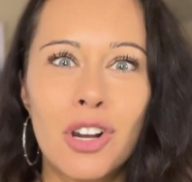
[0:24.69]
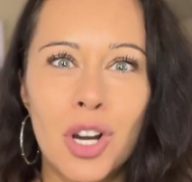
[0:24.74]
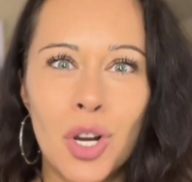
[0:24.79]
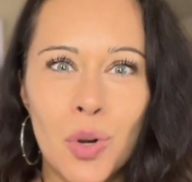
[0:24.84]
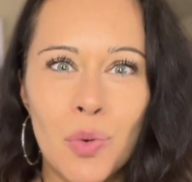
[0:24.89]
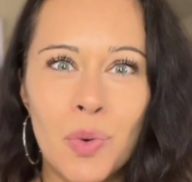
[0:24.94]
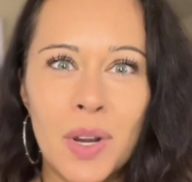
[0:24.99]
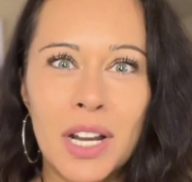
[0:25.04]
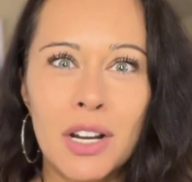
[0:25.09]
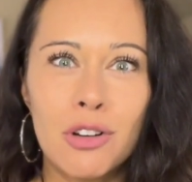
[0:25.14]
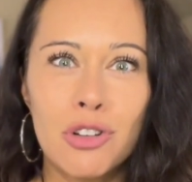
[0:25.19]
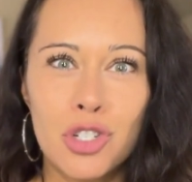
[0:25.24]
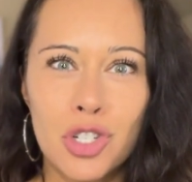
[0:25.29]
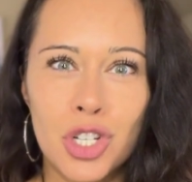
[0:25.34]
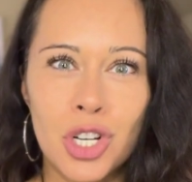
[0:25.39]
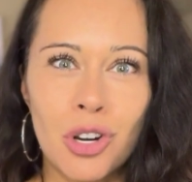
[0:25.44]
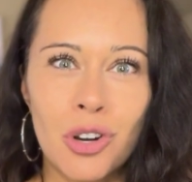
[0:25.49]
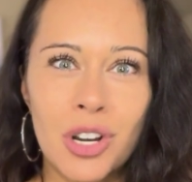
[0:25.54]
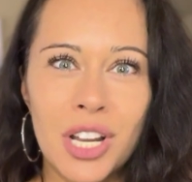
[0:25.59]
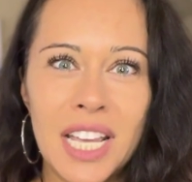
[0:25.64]
career
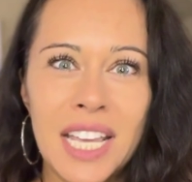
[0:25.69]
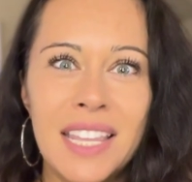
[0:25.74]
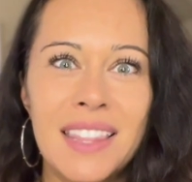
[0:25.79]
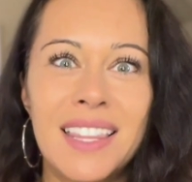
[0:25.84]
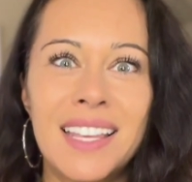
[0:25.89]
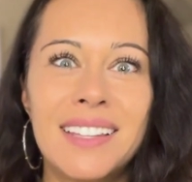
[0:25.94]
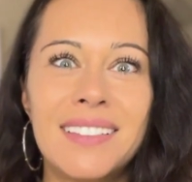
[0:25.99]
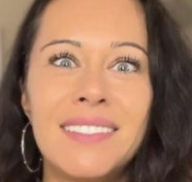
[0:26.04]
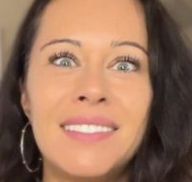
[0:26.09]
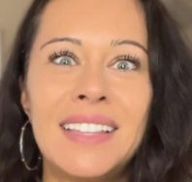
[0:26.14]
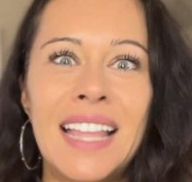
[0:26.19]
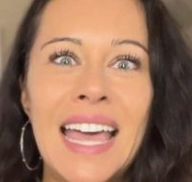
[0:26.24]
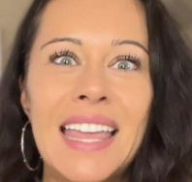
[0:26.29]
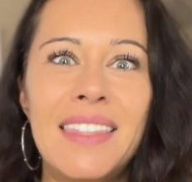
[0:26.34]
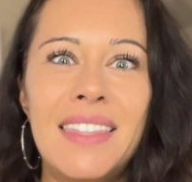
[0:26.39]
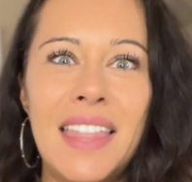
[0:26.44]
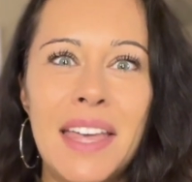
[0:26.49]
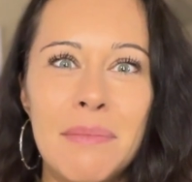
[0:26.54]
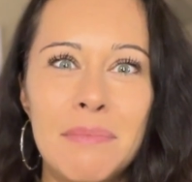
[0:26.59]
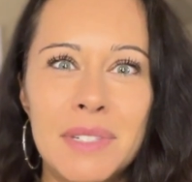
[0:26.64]
journey that led
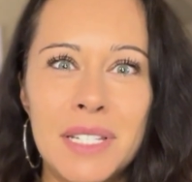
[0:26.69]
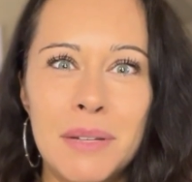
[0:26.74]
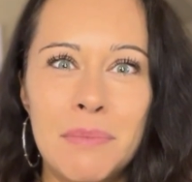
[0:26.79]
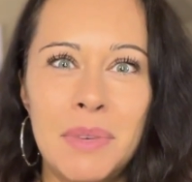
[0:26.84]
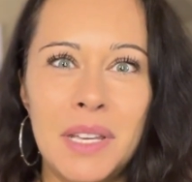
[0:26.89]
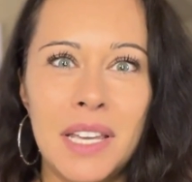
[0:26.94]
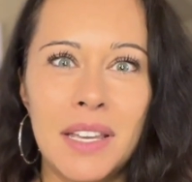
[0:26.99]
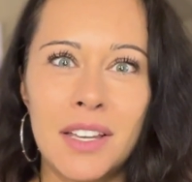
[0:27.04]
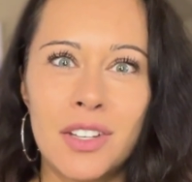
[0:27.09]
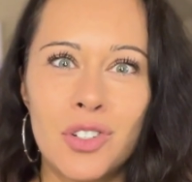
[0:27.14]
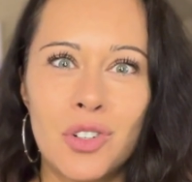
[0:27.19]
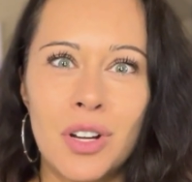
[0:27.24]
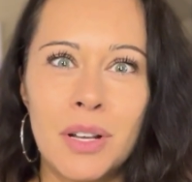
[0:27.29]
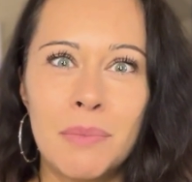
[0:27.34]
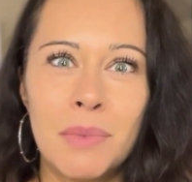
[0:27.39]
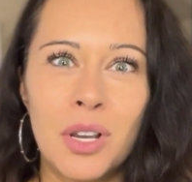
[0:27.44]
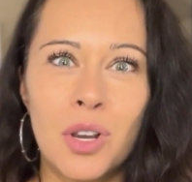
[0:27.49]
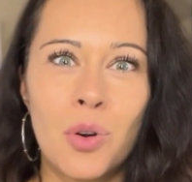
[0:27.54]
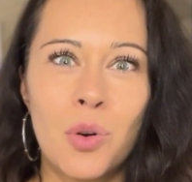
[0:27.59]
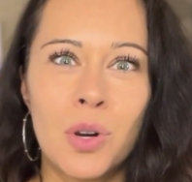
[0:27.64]
them to being a
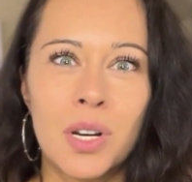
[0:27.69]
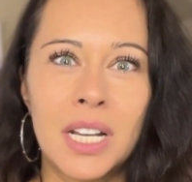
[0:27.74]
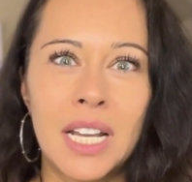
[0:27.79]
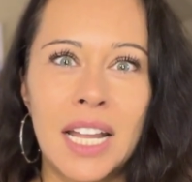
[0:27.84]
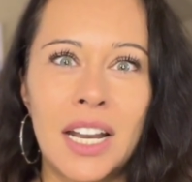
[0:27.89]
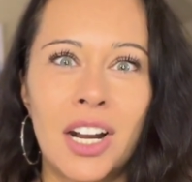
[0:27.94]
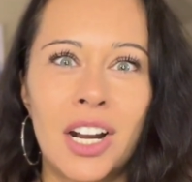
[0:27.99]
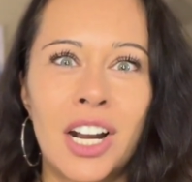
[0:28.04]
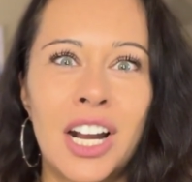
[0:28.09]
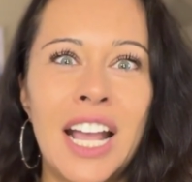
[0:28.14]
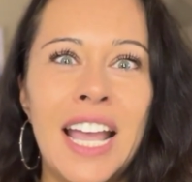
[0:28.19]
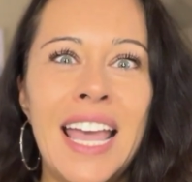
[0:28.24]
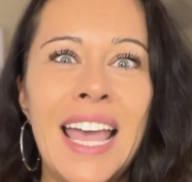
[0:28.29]
treatment coordinator,